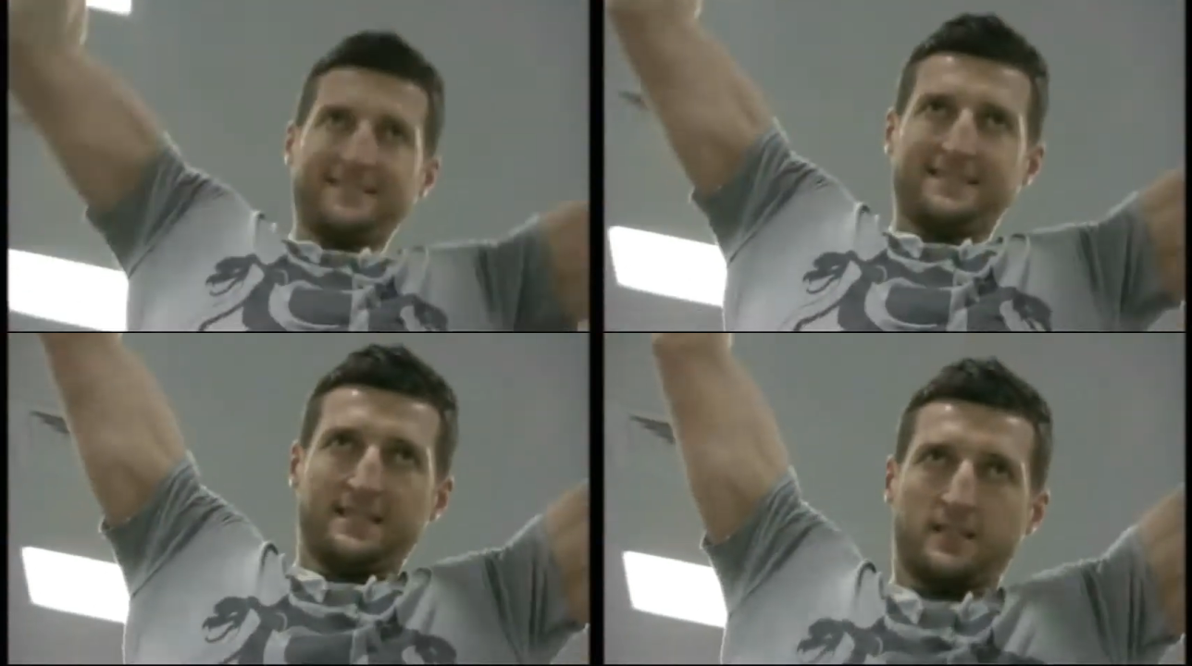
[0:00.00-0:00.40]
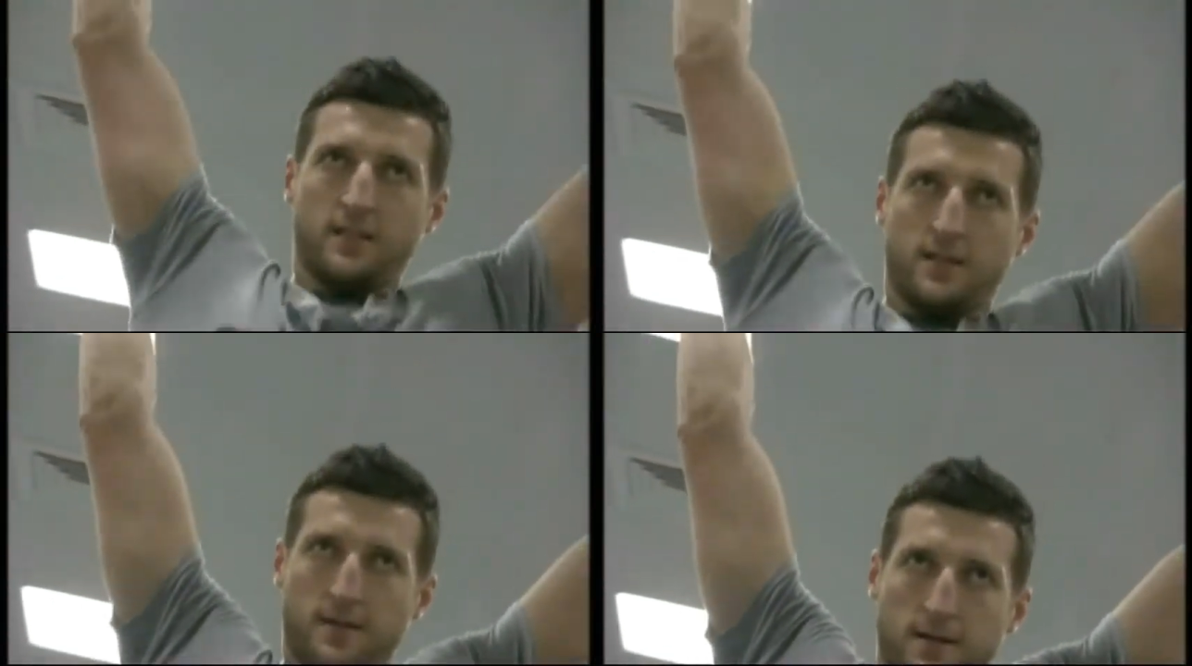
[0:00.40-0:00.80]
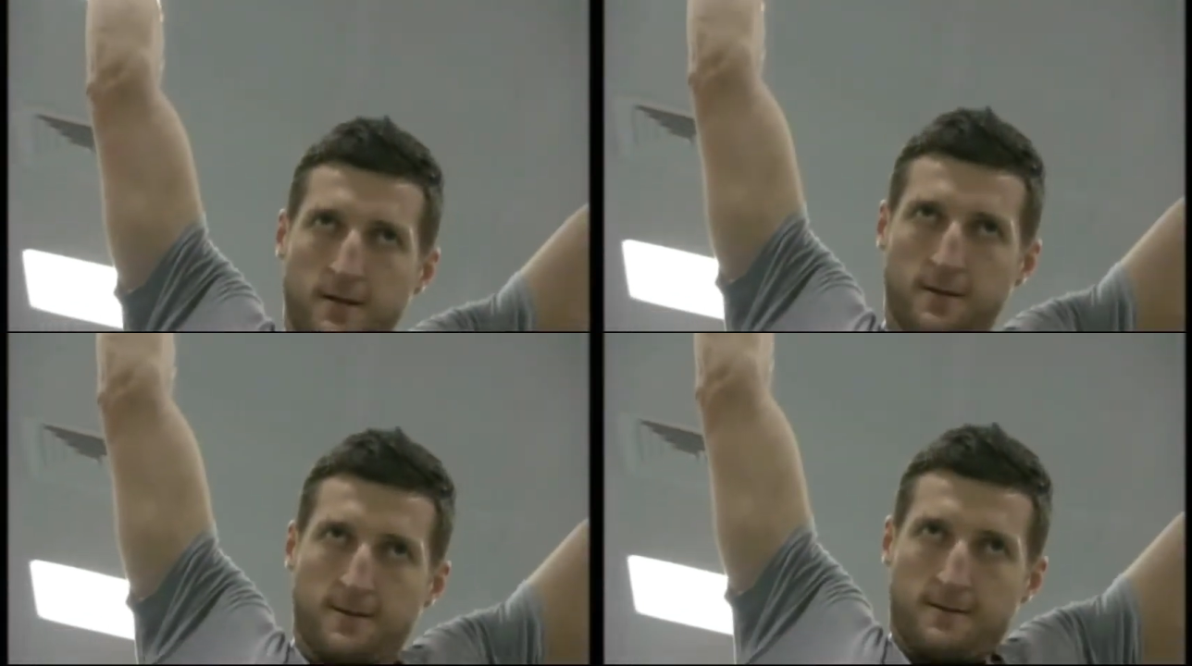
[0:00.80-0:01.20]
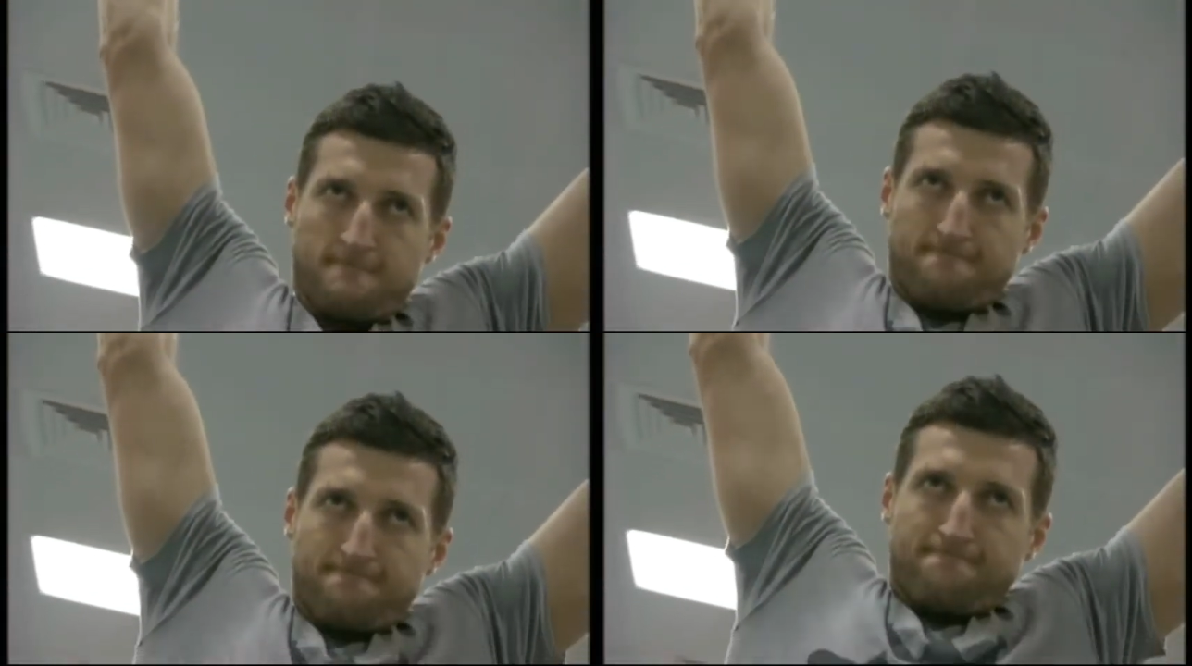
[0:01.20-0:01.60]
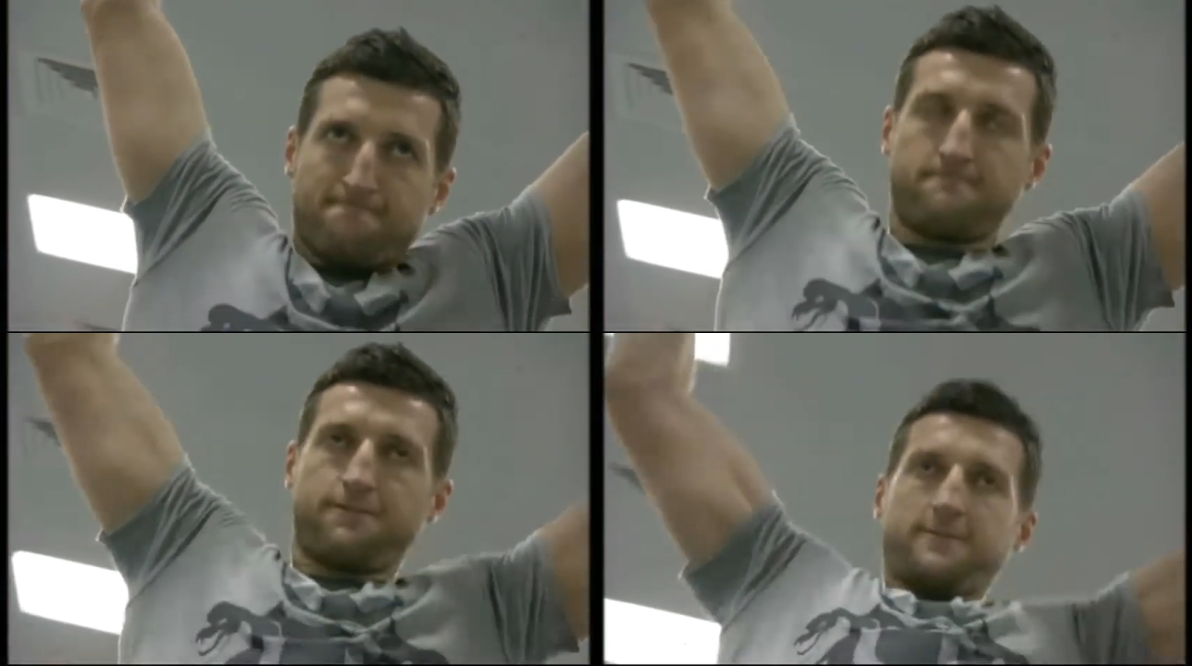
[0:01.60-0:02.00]
stone unturned. I need to make sure
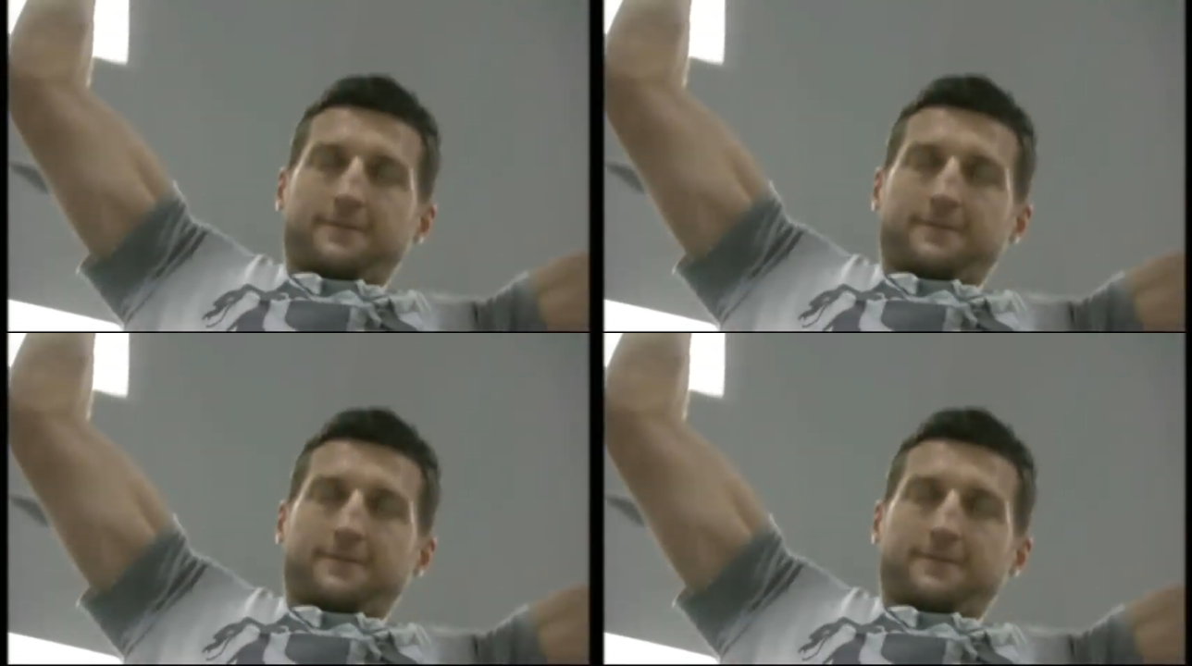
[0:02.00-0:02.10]
there's,